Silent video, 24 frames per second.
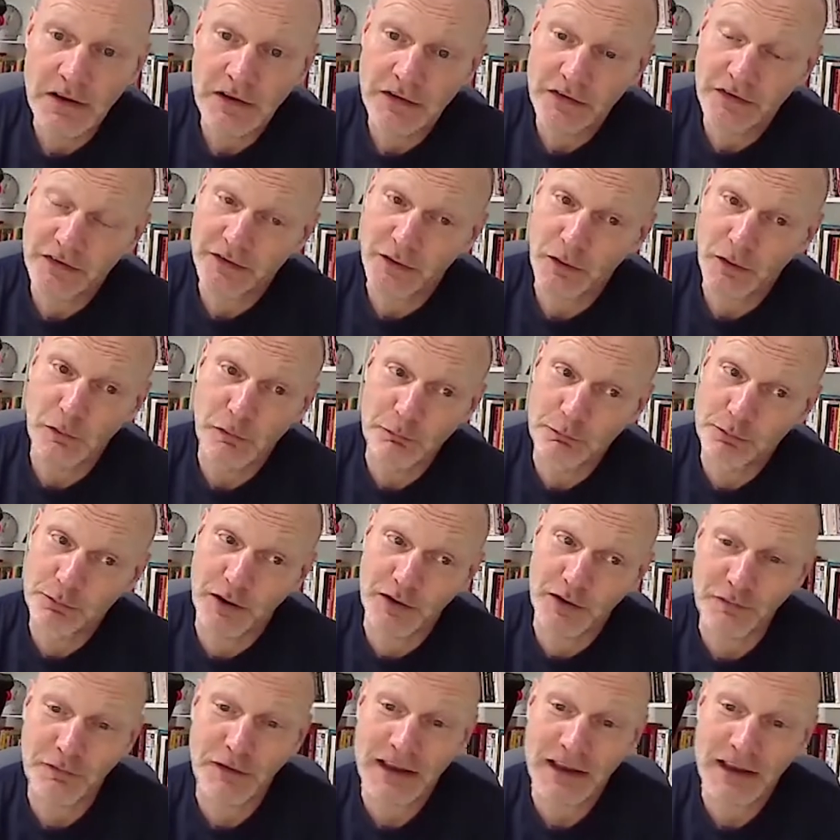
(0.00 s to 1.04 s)

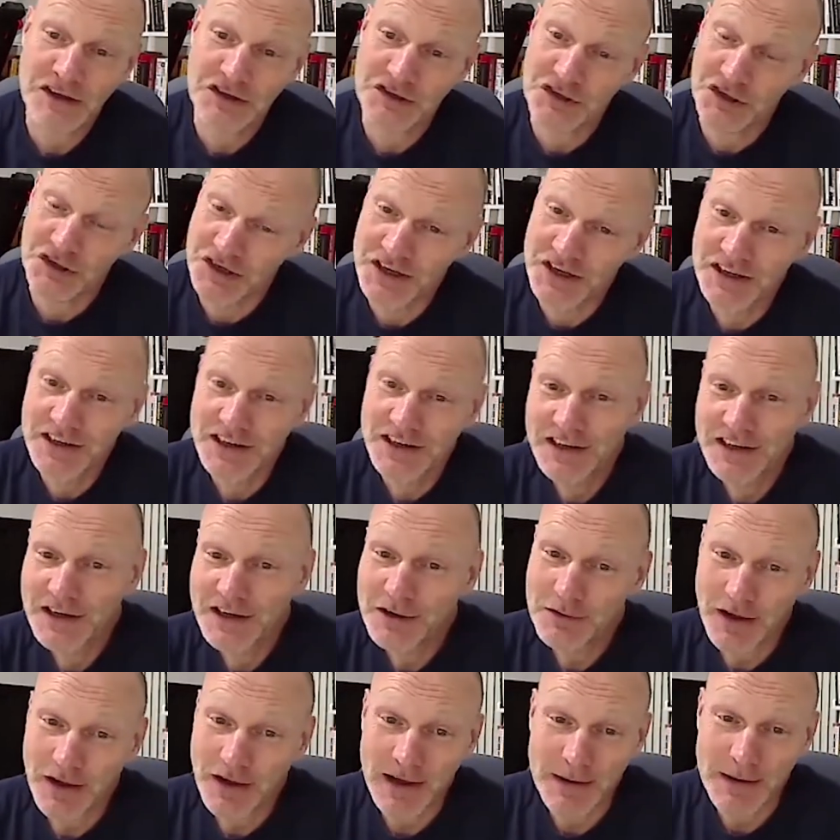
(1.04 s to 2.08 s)
self-preservation,
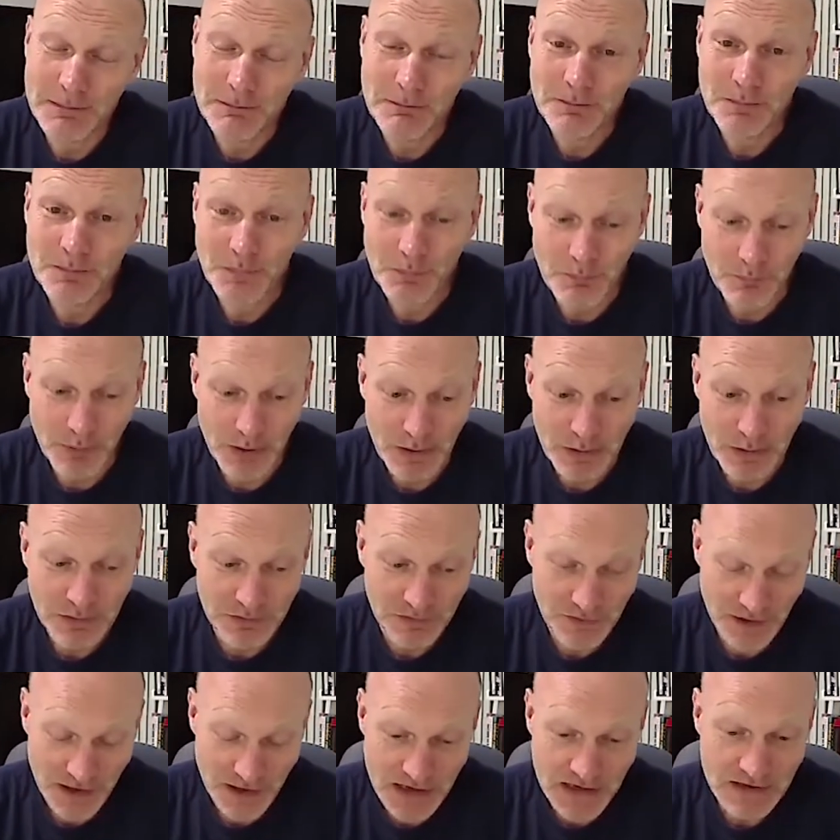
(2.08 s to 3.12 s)

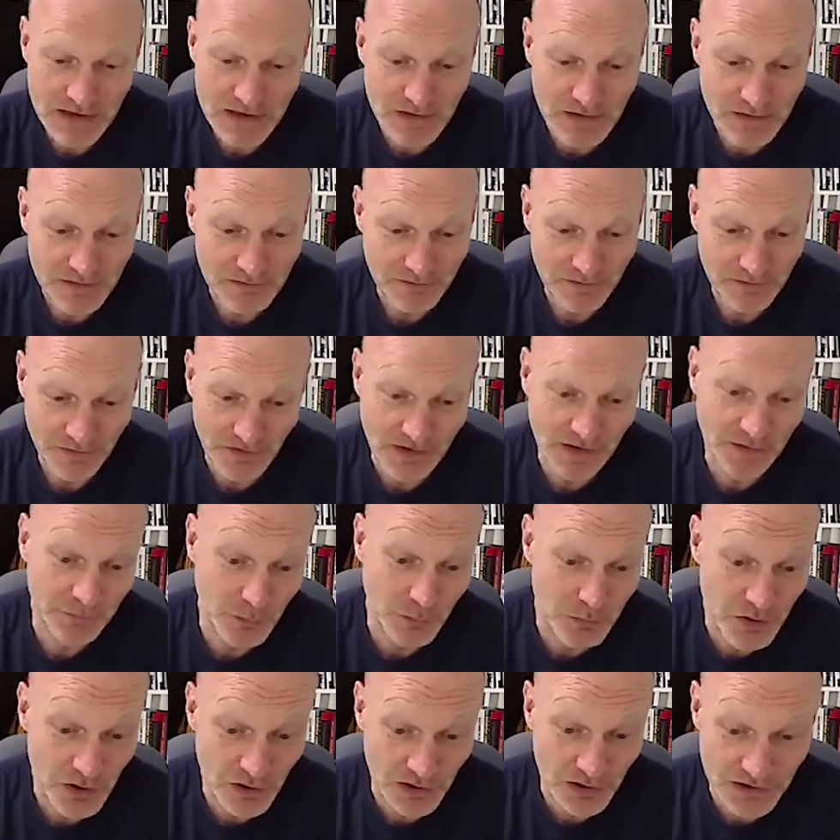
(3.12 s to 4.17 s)
both in sixth
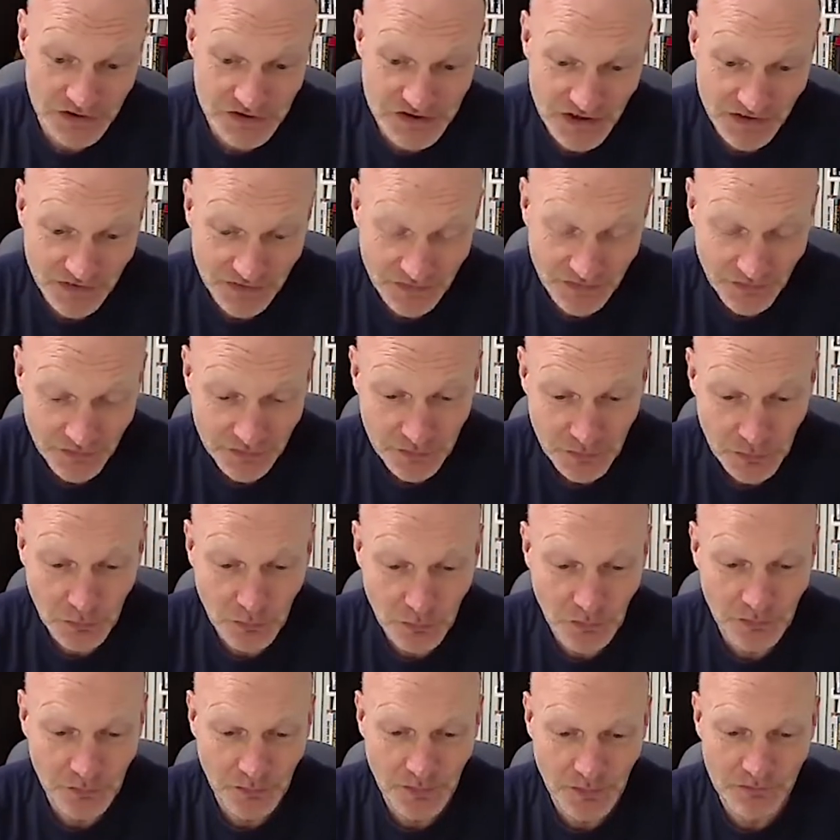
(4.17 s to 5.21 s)
form colleges and
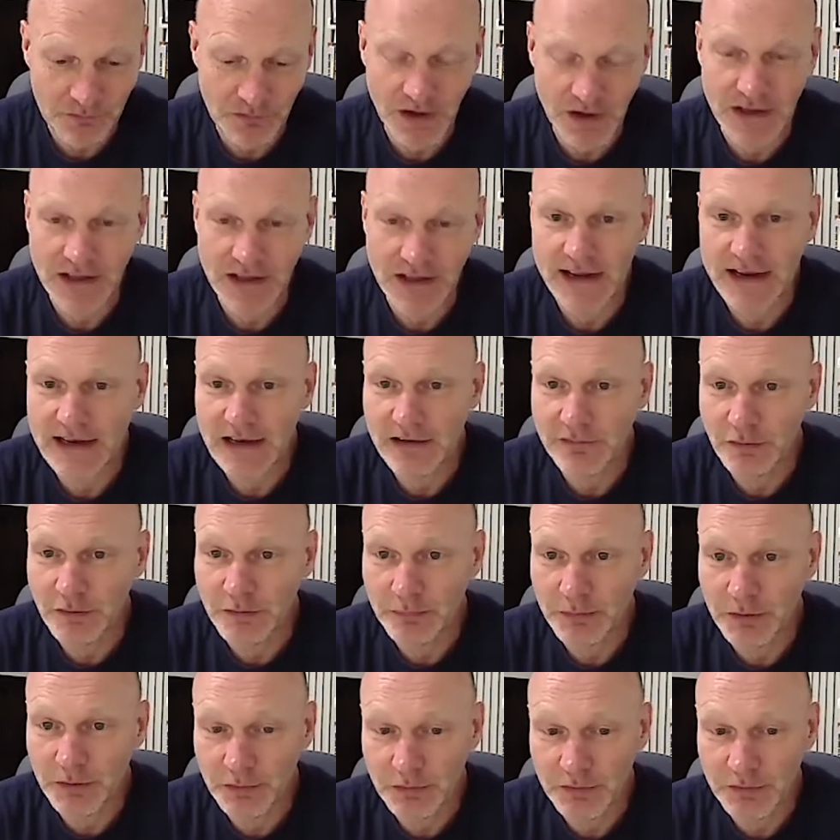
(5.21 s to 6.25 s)
schools with running A-levels,
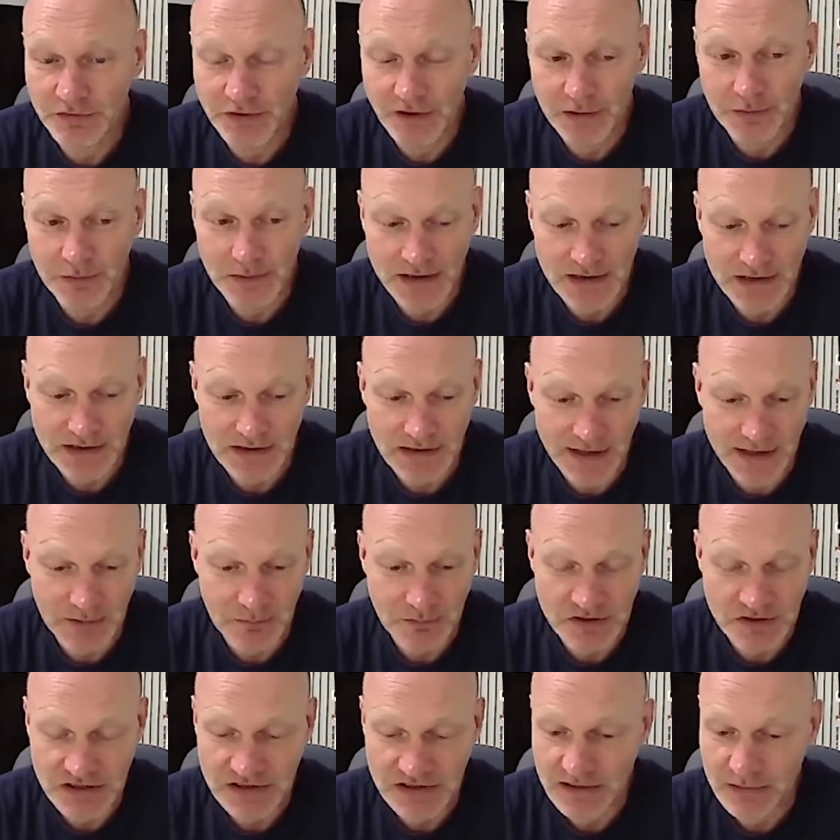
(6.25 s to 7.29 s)
but also in
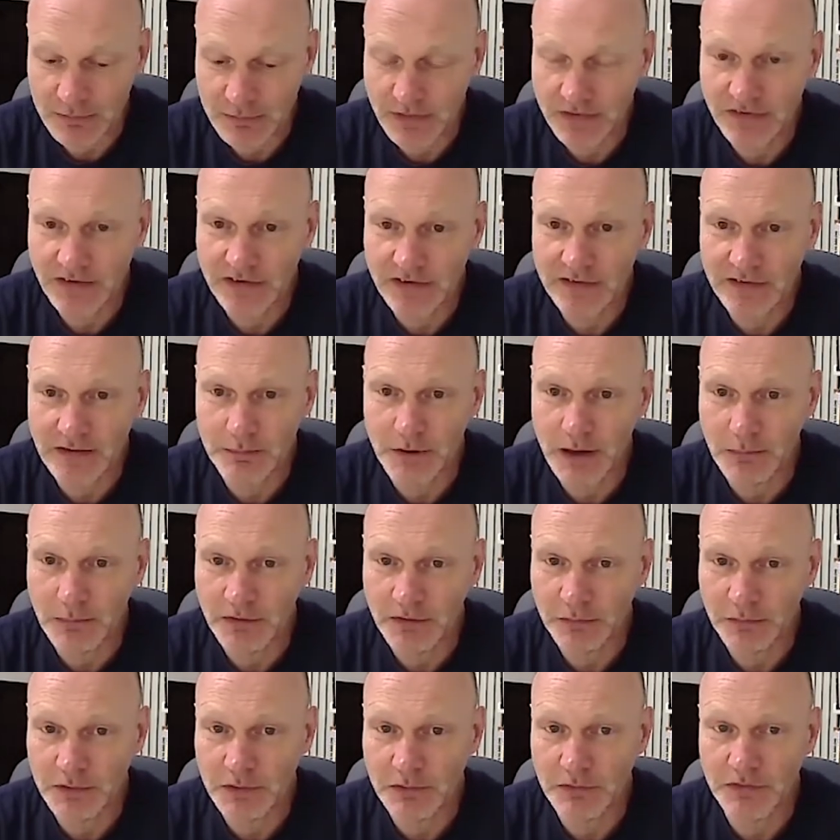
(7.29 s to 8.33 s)
language and linguistics
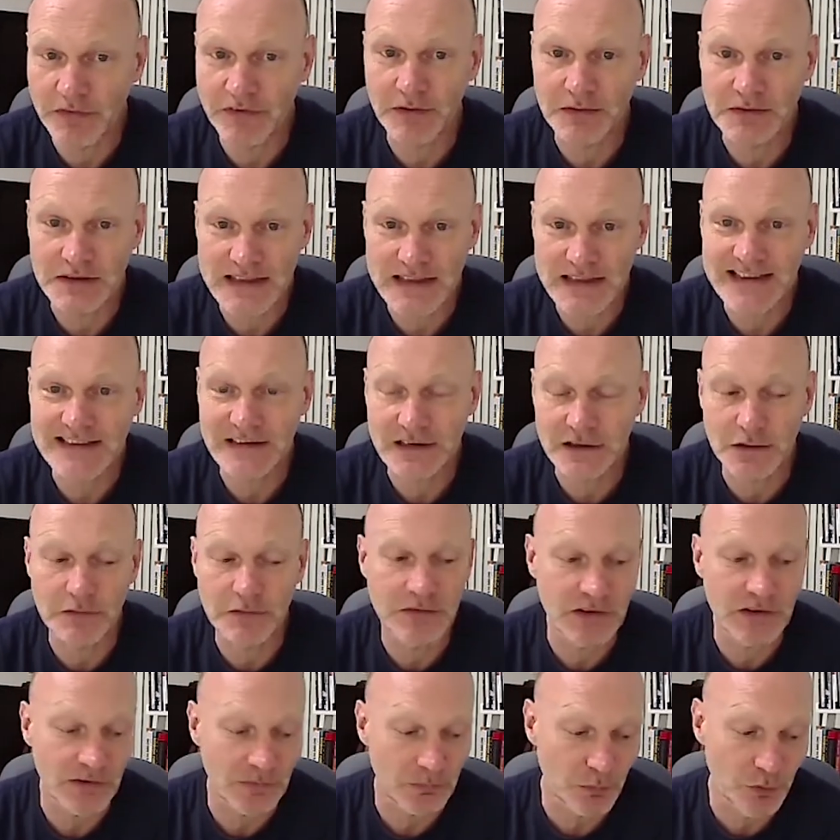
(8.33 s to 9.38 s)
departments, we also need to
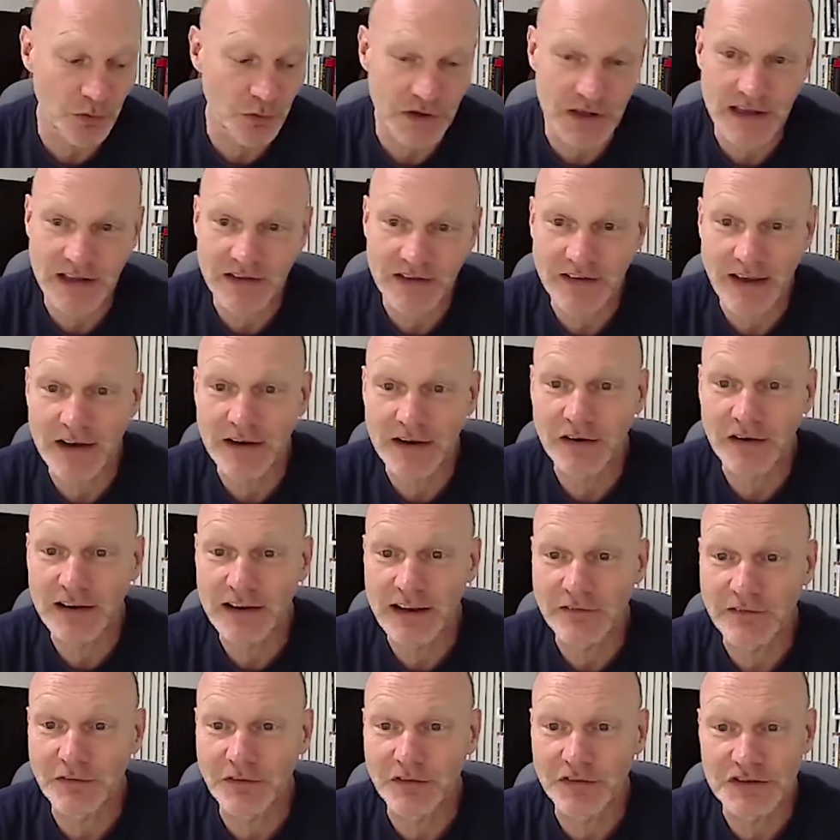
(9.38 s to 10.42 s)
convince more year 10 and
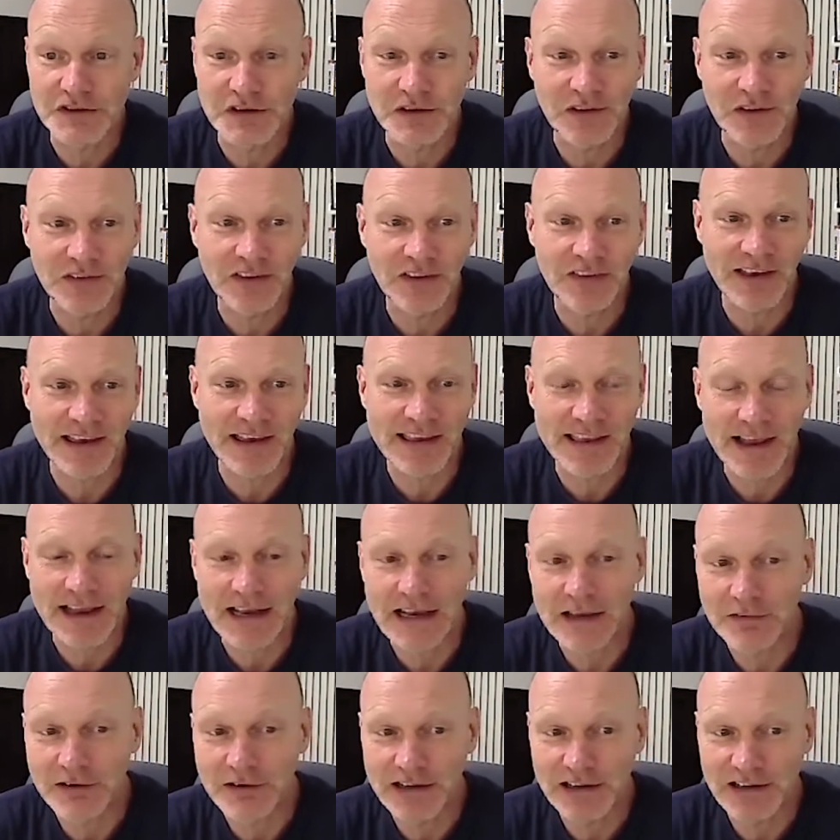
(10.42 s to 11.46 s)
11 students to take
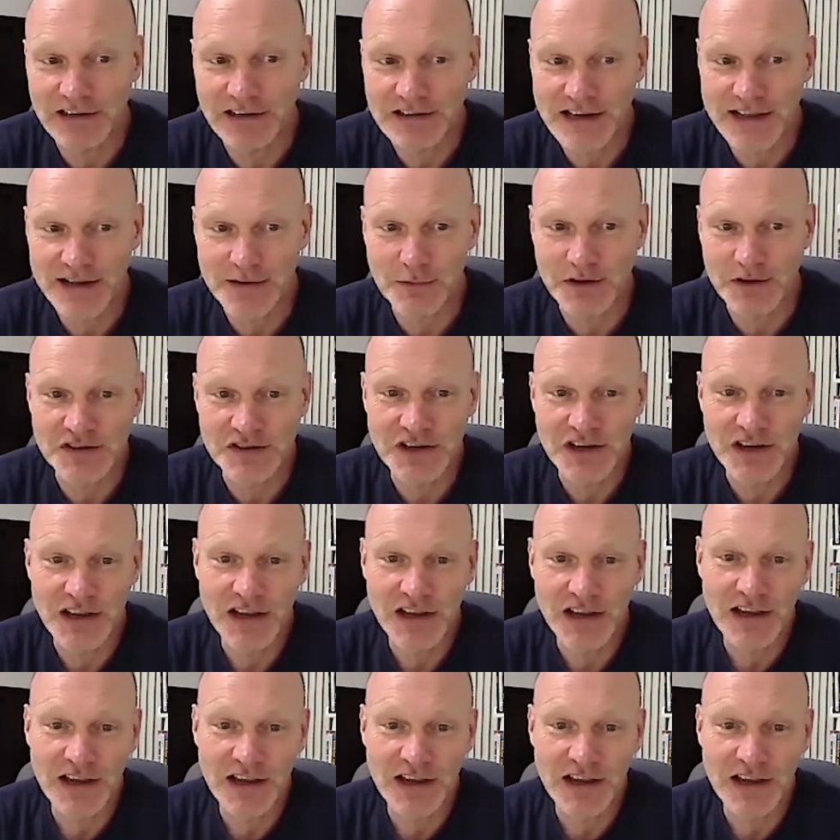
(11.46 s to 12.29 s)
A-level English language.